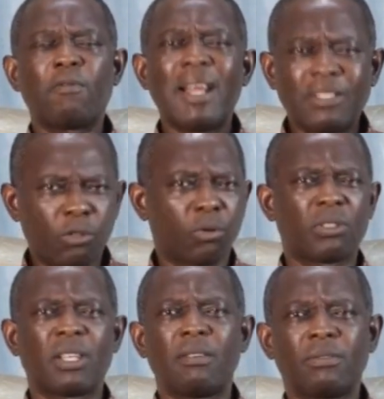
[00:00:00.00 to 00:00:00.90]
Find
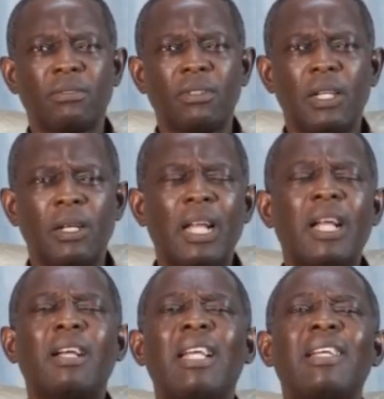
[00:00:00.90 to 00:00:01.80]
yourself
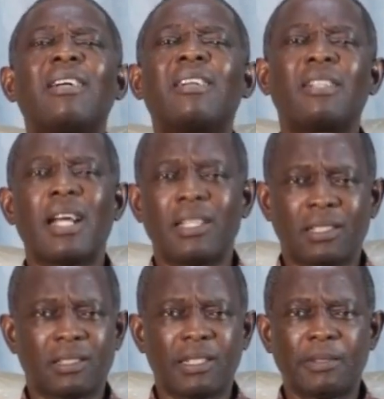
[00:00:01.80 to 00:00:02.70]
in
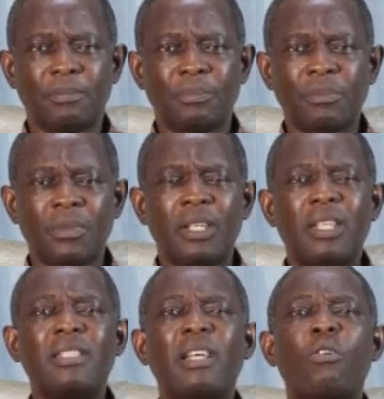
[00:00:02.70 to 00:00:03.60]
Christ.
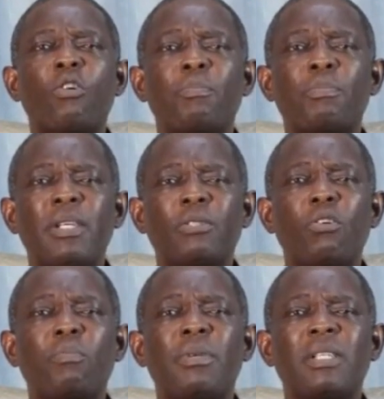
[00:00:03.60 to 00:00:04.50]
He said, complete,
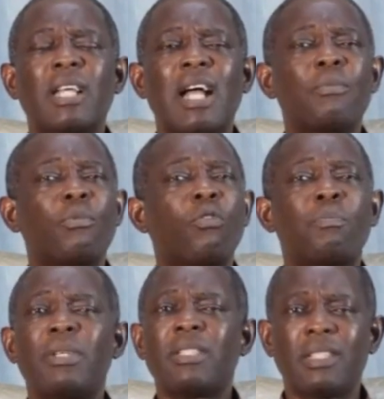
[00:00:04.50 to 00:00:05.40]
complete, and
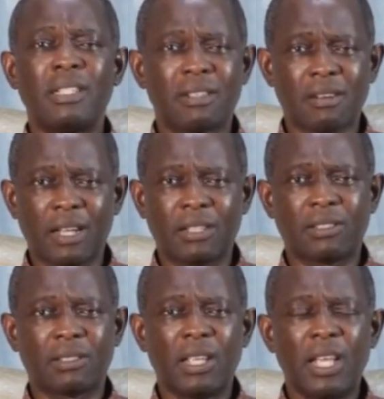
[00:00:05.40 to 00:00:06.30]
complete in
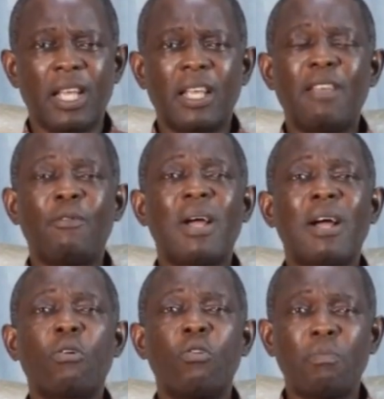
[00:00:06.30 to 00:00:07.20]
Christ. If you
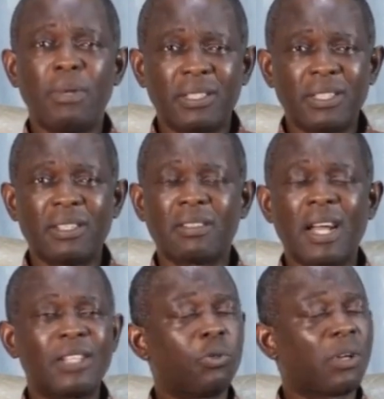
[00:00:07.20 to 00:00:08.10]
are complete in
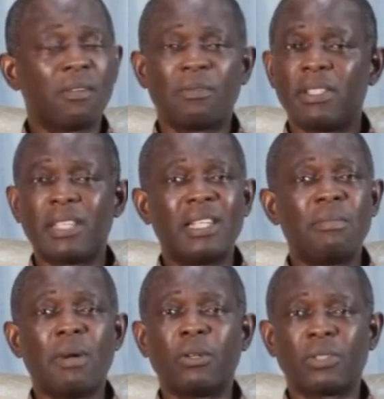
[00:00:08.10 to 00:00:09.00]
Christ, you can face
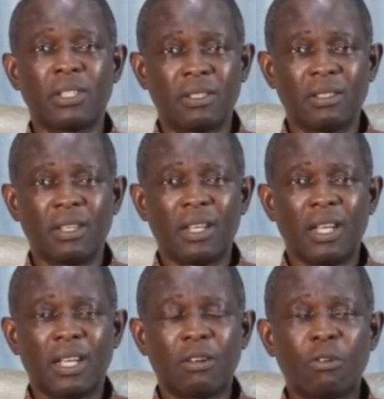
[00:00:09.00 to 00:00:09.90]
any mountain.
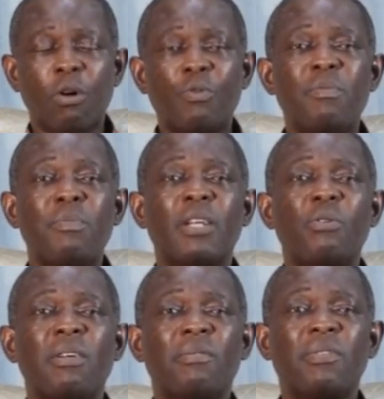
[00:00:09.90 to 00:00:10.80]
God will
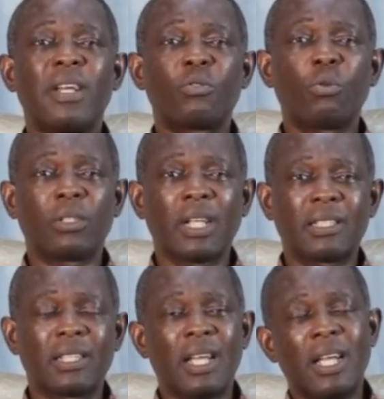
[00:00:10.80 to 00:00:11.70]
make you a fear to
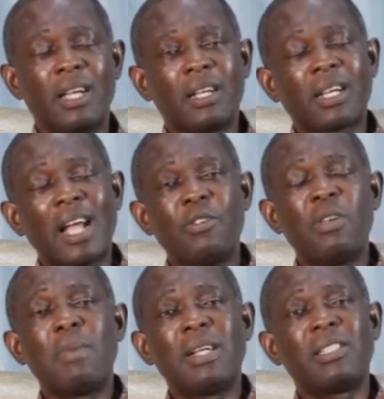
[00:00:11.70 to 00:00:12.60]
others. Can
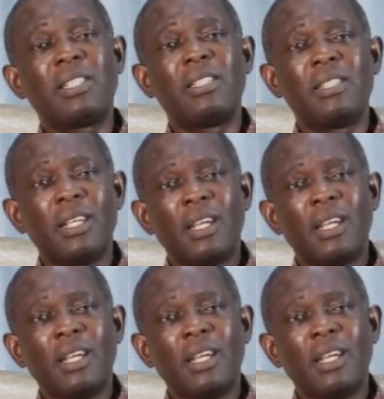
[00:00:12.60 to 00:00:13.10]
you imagine?